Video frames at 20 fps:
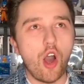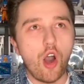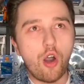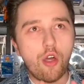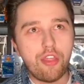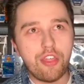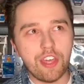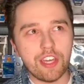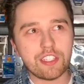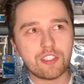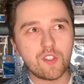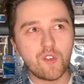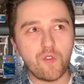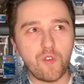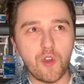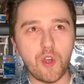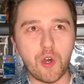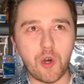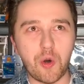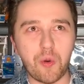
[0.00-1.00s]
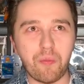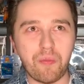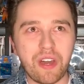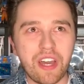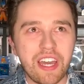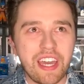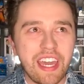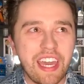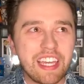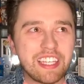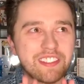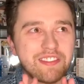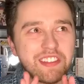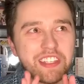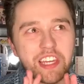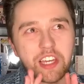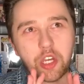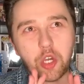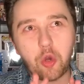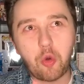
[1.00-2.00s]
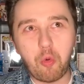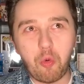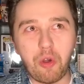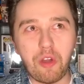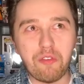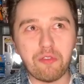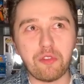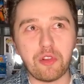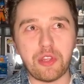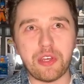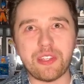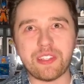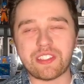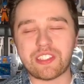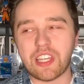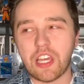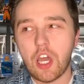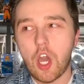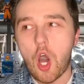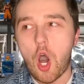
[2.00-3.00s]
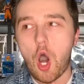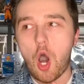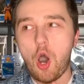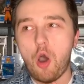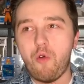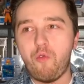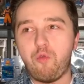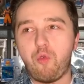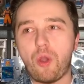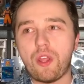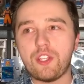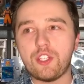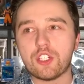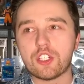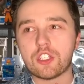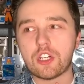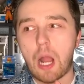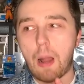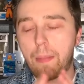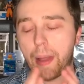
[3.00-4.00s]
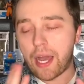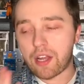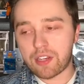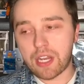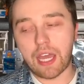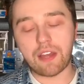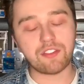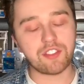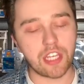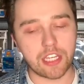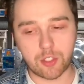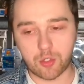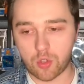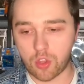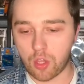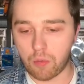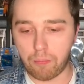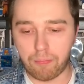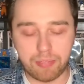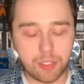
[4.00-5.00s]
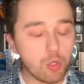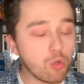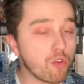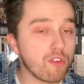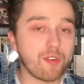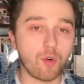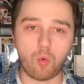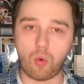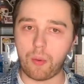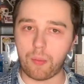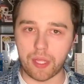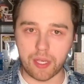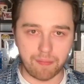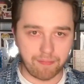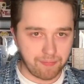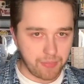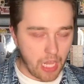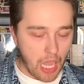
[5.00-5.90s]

This film is the equivalent of when you're about to have sex with a beautiful woman